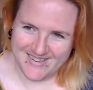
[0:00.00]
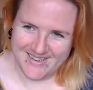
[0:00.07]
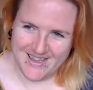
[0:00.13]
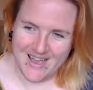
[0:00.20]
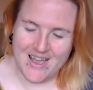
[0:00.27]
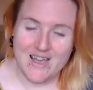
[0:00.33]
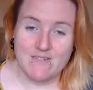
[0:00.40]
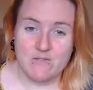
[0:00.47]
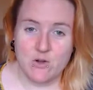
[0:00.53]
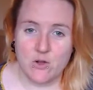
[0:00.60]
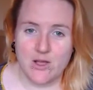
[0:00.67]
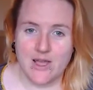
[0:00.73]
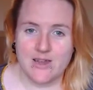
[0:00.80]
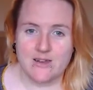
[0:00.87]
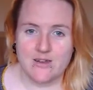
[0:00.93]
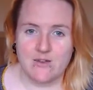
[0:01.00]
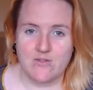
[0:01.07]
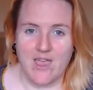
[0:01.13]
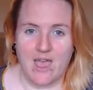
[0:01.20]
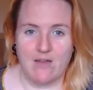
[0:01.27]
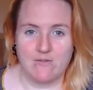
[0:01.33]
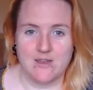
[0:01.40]
Not had enough
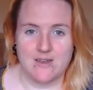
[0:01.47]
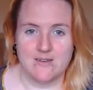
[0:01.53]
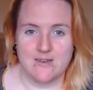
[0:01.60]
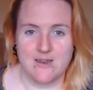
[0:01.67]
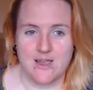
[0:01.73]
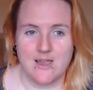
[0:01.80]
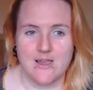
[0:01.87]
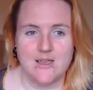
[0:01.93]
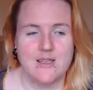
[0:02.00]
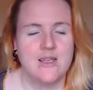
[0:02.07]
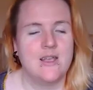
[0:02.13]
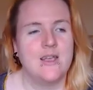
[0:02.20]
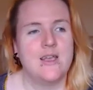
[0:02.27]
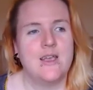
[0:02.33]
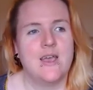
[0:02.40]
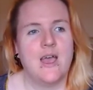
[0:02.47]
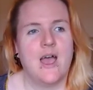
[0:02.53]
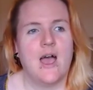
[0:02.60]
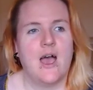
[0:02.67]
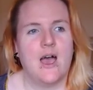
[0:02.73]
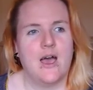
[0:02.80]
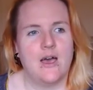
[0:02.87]
caffeine today.
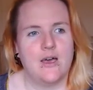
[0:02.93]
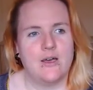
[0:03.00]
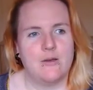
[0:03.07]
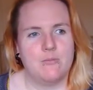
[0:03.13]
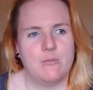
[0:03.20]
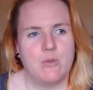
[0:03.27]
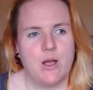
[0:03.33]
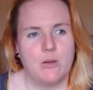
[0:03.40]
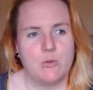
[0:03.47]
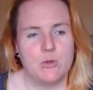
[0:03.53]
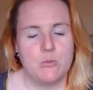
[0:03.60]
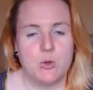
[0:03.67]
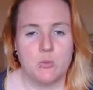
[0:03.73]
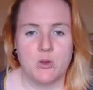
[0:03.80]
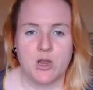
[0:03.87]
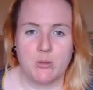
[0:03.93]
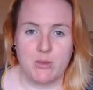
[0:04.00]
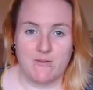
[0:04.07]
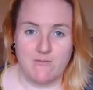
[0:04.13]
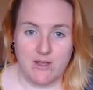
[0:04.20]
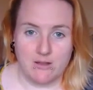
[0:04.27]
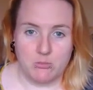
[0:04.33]
I'm going to be opening up my
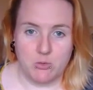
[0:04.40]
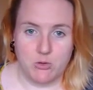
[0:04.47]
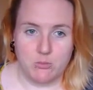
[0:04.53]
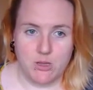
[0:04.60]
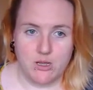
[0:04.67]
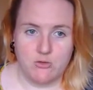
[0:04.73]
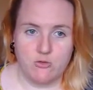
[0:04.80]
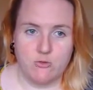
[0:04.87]
Facebook page,